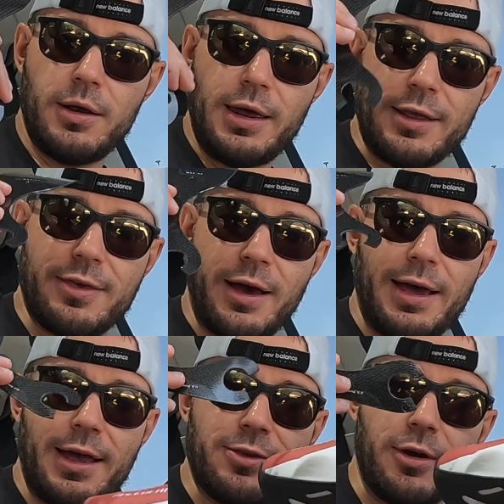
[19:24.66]
it's a
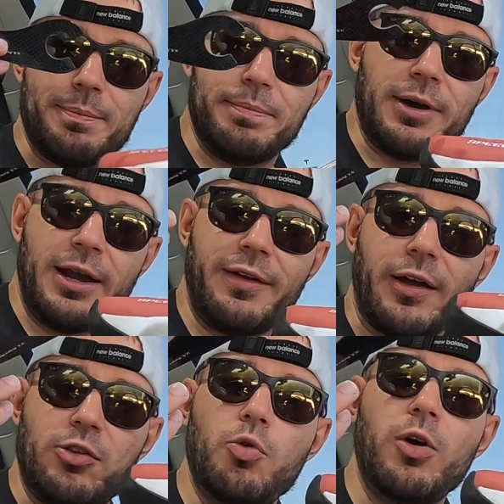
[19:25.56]
kind of like
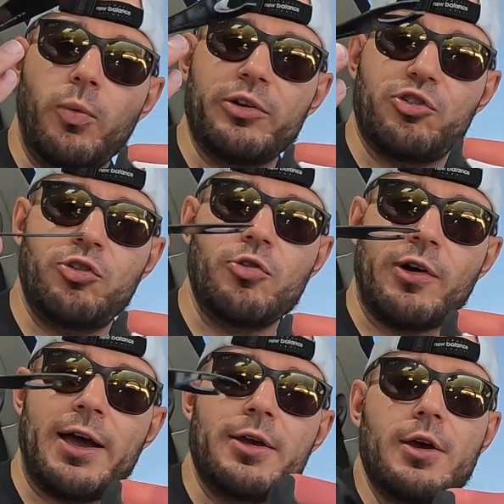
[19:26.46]
a 2-in-1 shoe,
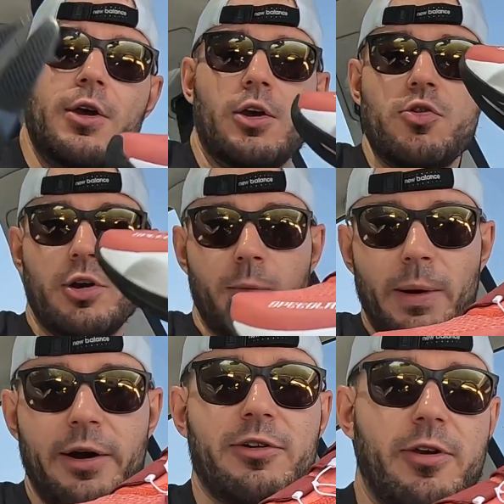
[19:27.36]
right? You could
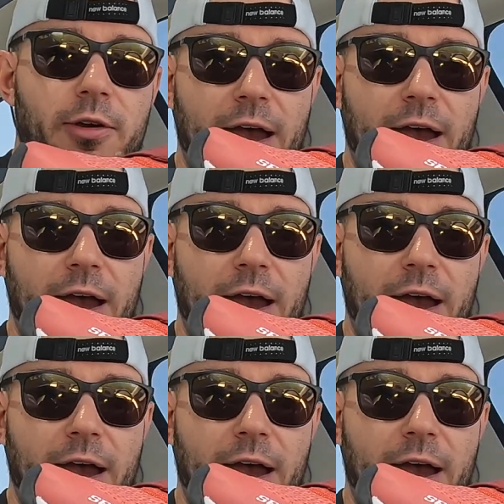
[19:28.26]
wear it just as an